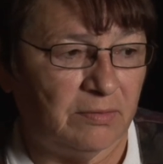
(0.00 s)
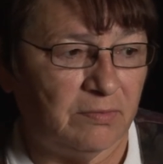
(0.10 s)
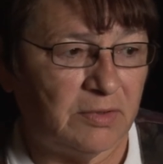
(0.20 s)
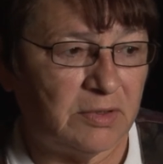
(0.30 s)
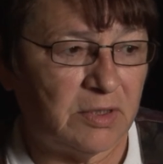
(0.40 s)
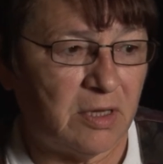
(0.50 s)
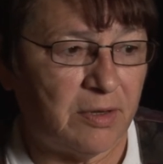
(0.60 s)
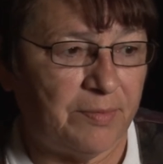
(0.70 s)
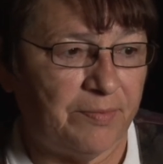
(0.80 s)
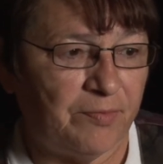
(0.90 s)
was
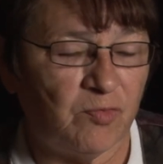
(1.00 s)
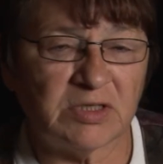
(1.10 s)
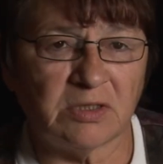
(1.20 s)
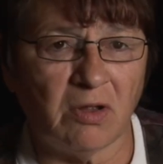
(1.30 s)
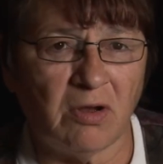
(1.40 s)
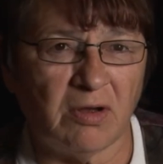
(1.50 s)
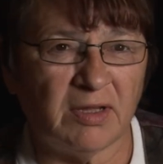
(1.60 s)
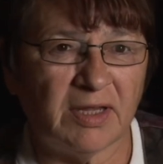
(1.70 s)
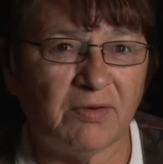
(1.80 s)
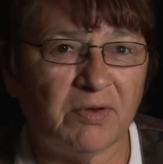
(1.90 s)
uh, was law,
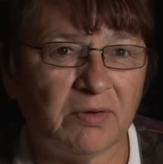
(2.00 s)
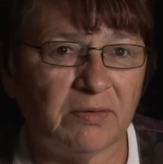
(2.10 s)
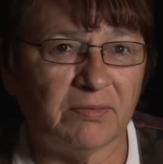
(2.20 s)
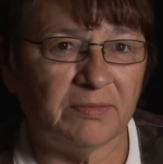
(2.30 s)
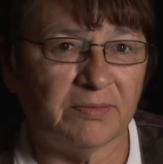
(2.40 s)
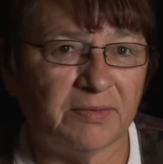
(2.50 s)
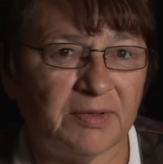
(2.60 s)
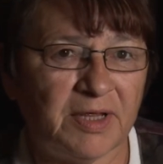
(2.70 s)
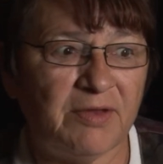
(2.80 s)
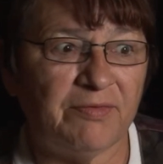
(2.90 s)
like what
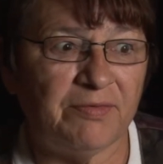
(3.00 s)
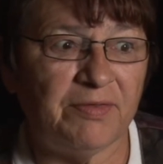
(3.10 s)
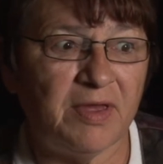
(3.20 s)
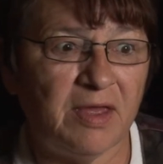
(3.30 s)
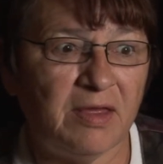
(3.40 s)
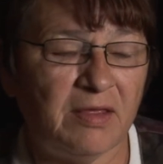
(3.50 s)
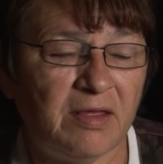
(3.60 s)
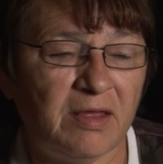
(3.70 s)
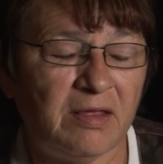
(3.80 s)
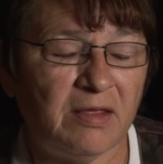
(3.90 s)
they they
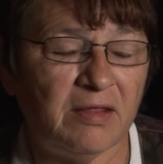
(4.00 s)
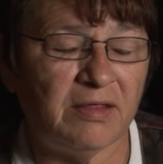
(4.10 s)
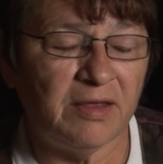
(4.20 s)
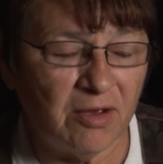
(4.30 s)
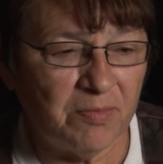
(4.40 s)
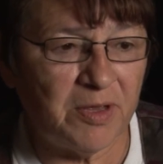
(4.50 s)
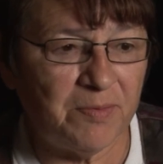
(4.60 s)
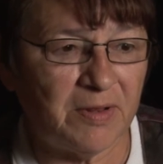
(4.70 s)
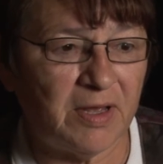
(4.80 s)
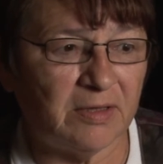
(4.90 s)
they the young
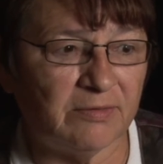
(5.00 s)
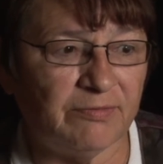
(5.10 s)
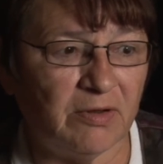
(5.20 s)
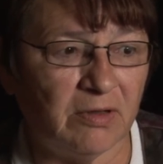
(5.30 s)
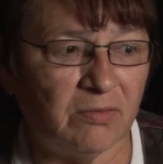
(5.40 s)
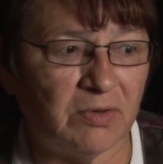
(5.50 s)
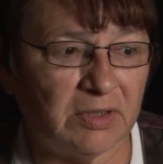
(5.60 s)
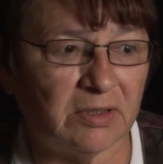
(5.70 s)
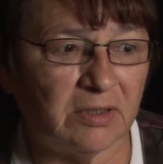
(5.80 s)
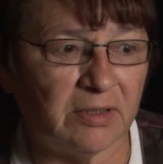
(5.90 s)
people had to follow
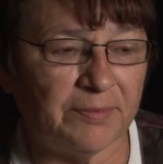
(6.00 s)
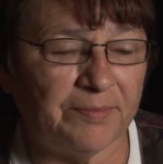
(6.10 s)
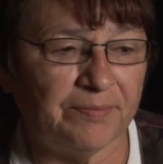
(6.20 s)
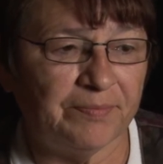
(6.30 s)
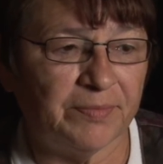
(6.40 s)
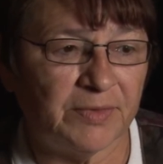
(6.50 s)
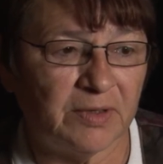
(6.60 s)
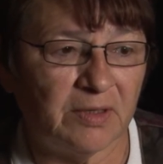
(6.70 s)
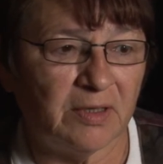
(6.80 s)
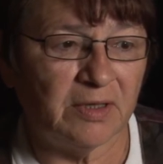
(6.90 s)
what the
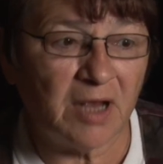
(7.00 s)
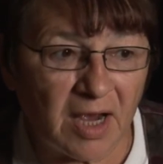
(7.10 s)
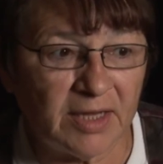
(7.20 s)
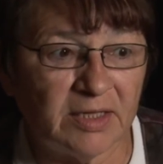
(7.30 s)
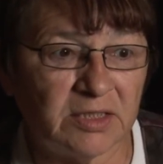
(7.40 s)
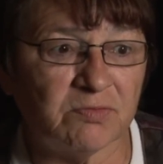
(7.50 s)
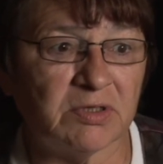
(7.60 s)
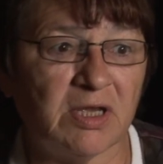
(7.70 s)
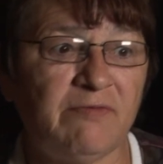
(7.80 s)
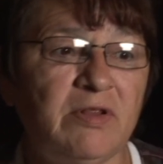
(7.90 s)
guidance
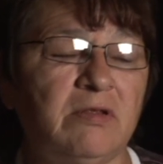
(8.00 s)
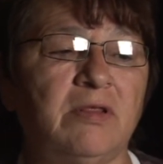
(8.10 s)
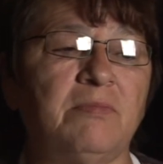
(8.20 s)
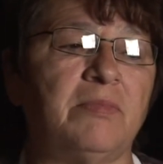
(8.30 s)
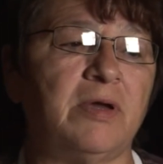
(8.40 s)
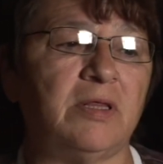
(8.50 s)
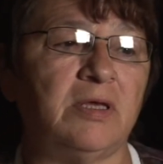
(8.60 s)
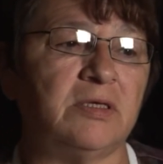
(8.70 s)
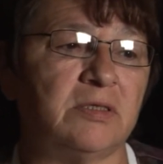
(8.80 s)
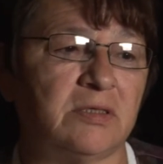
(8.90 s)
was given to them by
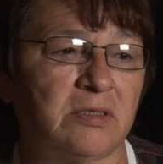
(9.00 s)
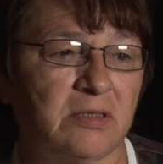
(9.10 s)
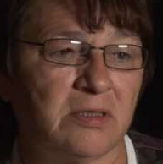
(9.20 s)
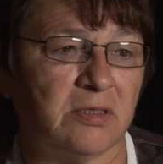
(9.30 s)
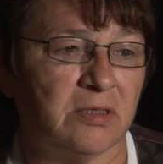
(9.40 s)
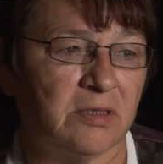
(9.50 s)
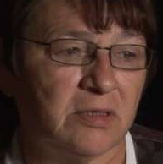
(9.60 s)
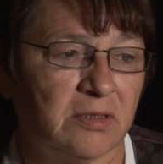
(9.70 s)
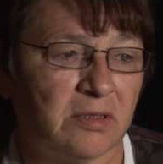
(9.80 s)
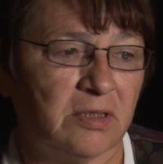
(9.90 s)
these
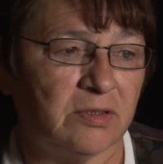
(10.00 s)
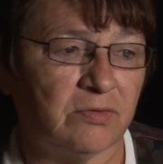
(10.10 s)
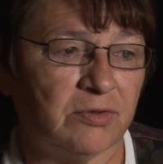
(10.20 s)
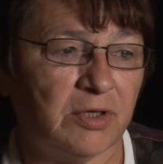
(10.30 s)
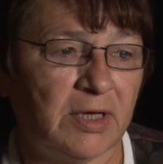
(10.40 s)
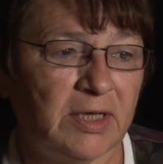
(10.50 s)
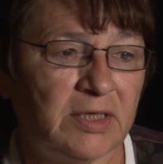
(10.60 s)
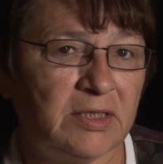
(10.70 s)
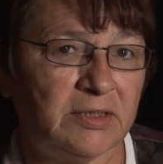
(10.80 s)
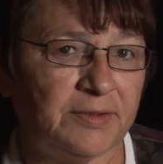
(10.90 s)
these older
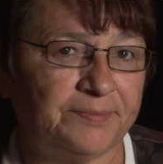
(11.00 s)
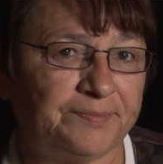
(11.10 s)
ladies.